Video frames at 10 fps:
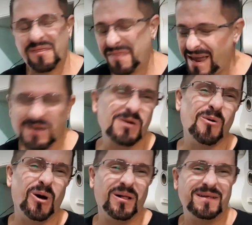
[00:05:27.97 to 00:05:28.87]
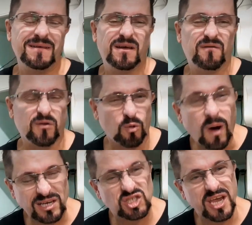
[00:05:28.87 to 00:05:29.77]
Thank you all for
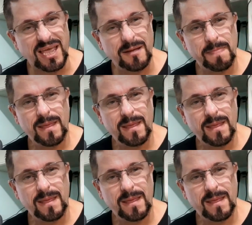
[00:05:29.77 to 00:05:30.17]
watching.